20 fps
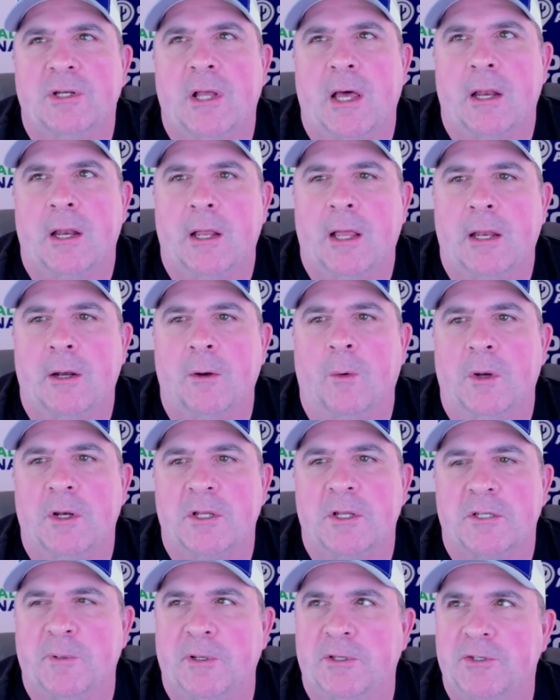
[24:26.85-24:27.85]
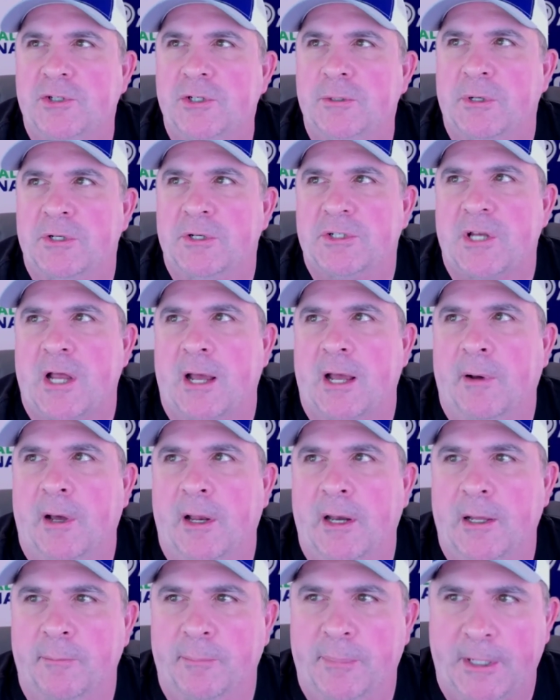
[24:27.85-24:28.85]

Not, I don't want to spend too much time on it,